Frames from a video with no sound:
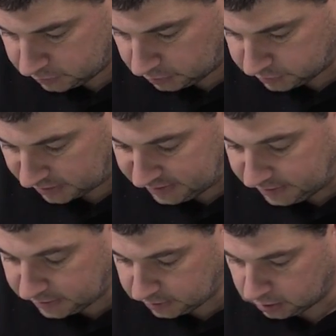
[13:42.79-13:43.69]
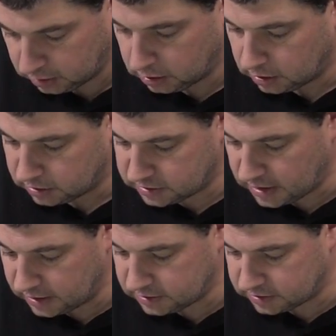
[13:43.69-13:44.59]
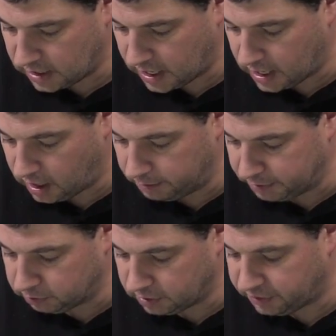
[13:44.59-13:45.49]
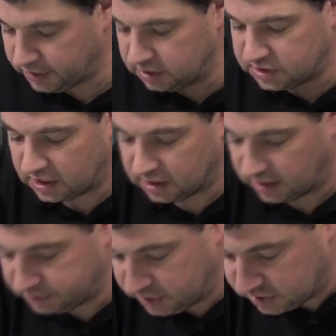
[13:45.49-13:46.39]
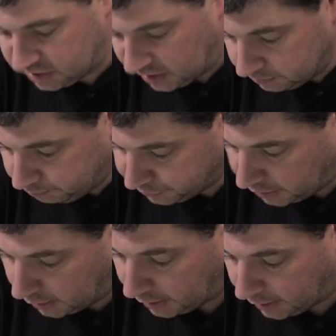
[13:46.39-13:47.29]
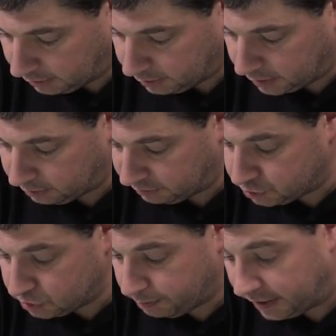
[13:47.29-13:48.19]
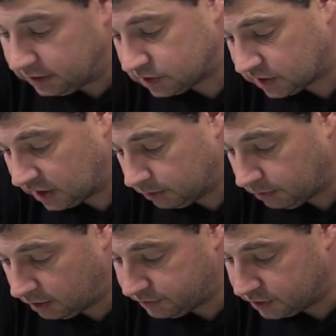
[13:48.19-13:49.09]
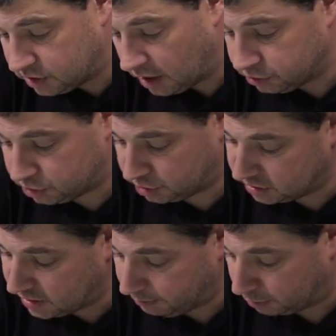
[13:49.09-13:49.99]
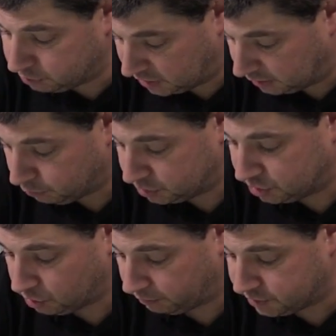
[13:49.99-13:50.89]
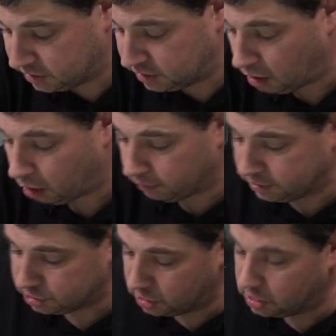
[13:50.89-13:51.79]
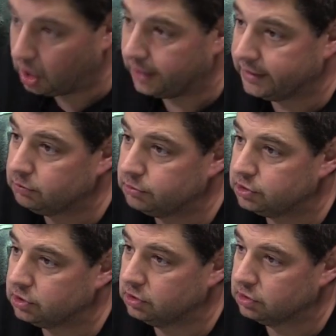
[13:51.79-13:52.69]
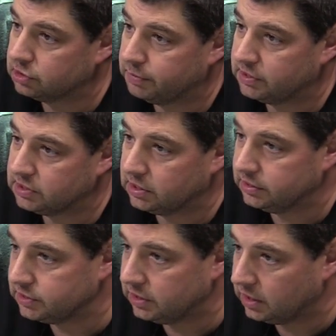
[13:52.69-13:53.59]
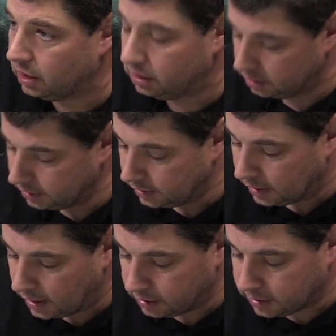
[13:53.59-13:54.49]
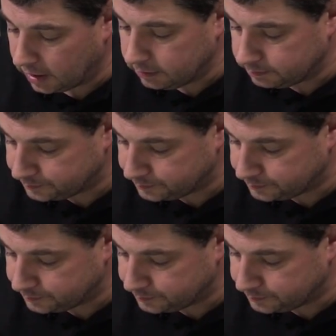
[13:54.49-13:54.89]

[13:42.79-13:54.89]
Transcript: is that Neek? says, uh, I'm building a 32nd F-16 uh, and I'll do the paint scheme of the Dutch demo team, which is obviously the orange lion, which you can just basically see here. Okay,